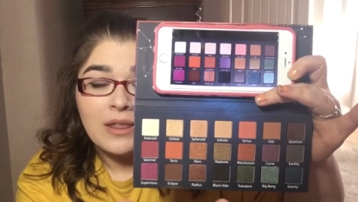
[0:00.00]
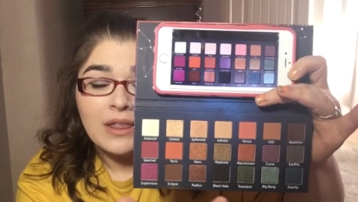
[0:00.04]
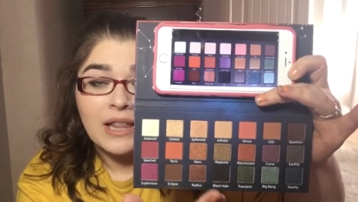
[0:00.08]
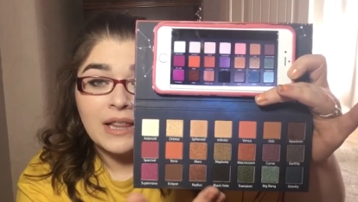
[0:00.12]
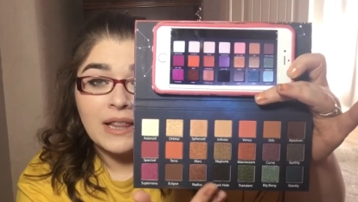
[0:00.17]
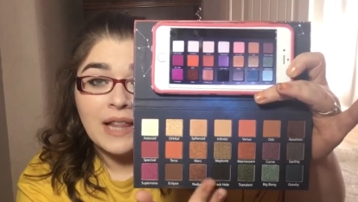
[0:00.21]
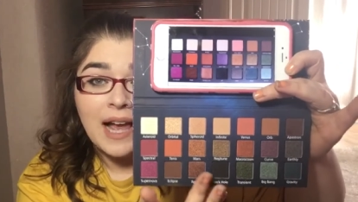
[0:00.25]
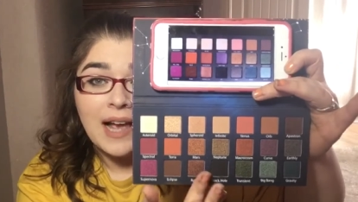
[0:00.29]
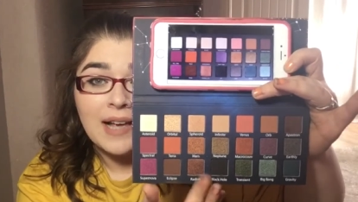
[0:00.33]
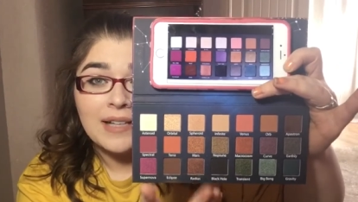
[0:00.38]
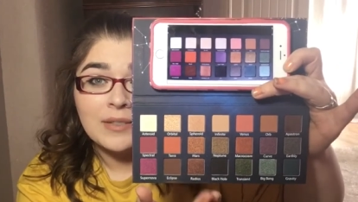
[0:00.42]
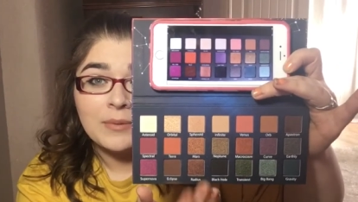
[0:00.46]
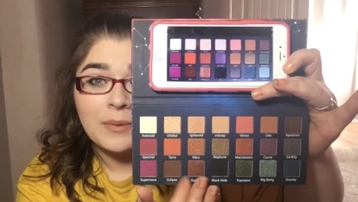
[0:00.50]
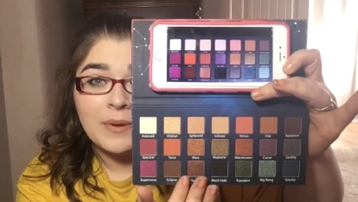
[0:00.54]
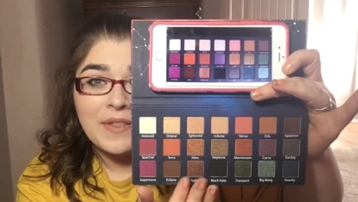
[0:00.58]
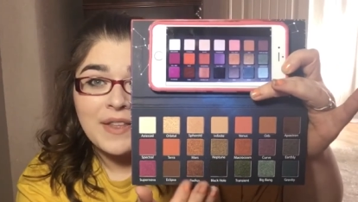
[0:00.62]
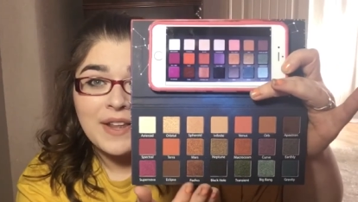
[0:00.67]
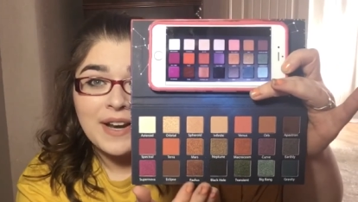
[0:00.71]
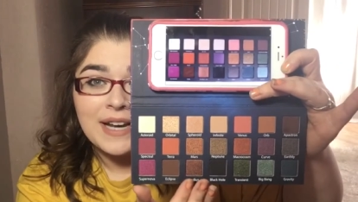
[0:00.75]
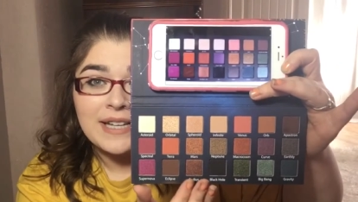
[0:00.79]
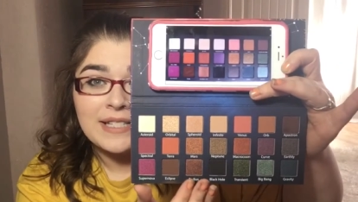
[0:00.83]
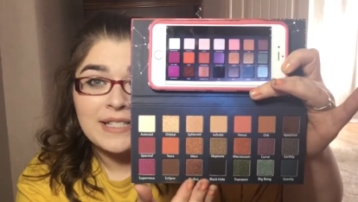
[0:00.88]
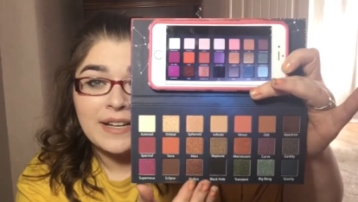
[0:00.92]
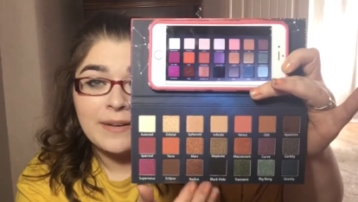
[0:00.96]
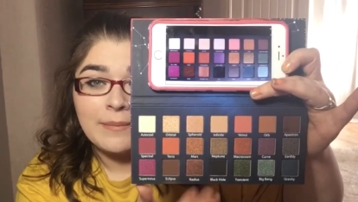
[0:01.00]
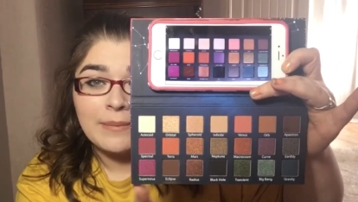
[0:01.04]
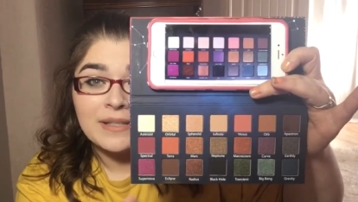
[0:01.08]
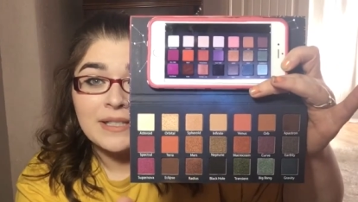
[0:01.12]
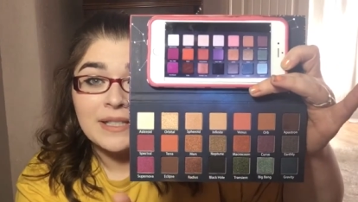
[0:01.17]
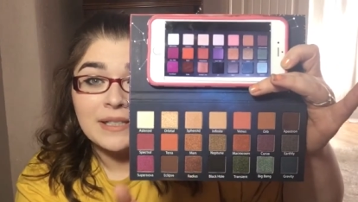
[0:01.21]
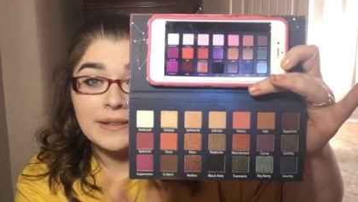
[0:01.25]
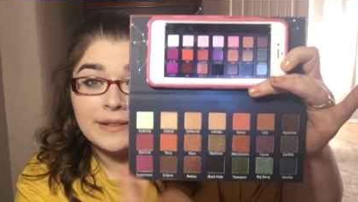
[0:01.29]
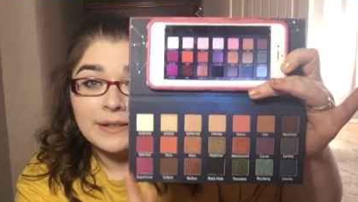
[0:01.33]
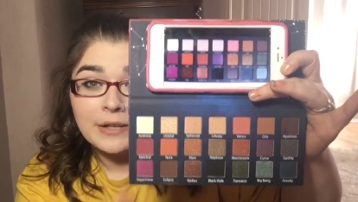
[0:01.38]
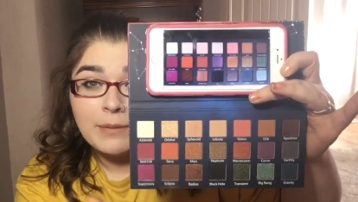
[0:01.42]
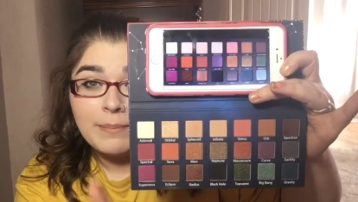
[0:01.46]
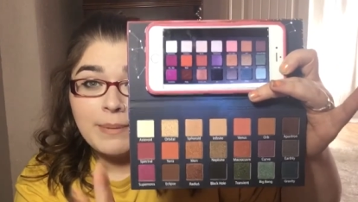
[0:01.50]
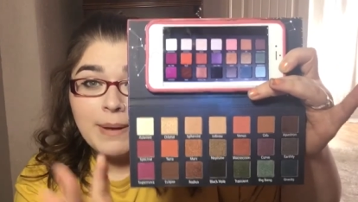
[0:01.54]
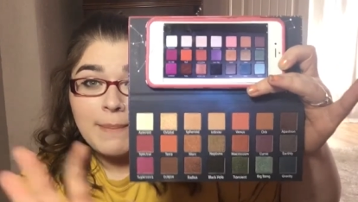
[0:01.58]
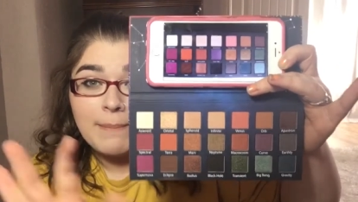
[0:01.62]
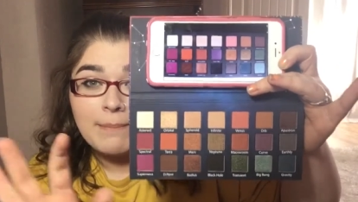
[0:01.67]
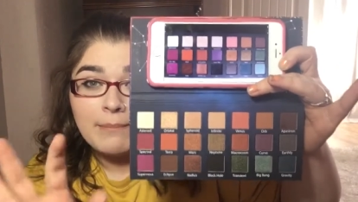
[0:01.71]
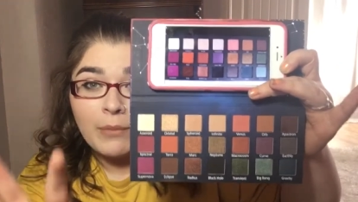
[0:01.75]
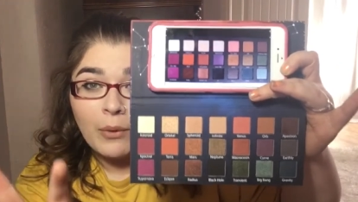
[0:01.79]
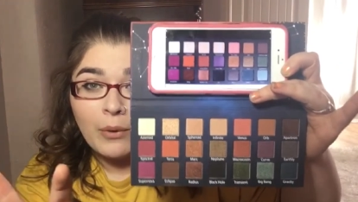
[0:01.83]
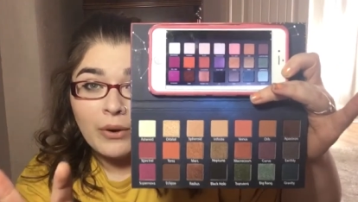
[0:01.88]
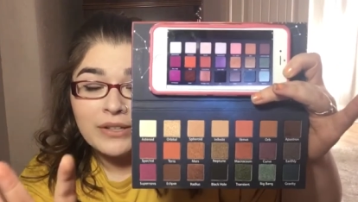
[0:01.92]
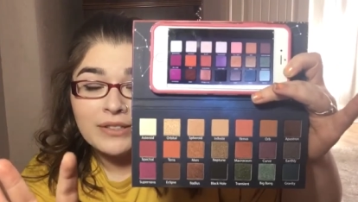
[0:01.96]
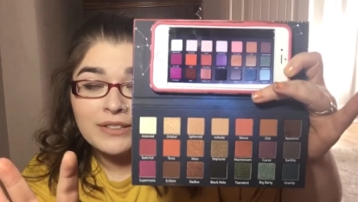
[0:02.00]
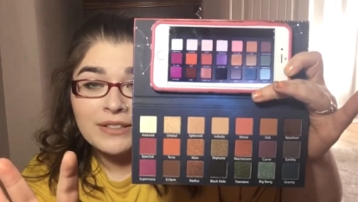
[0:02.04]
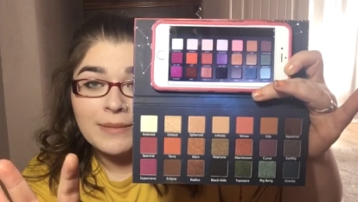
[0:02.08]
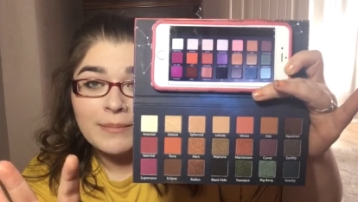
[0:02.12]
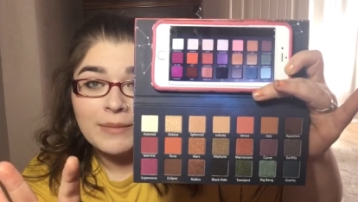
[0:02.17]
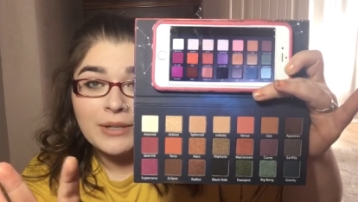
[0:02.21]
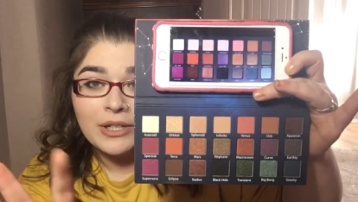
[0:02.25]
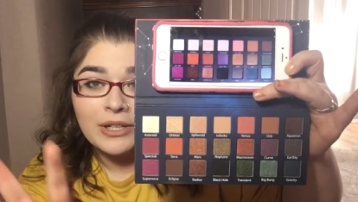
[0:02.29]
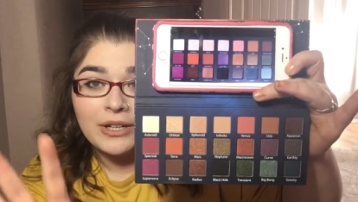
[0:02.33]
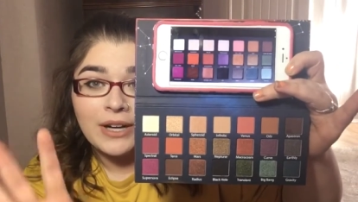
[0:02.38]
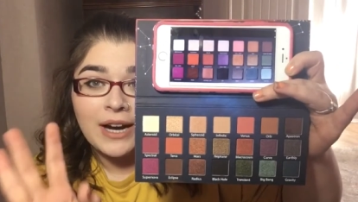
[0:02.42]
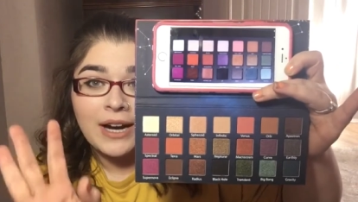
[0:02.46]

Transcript: The last one that I did was a little bit more similar,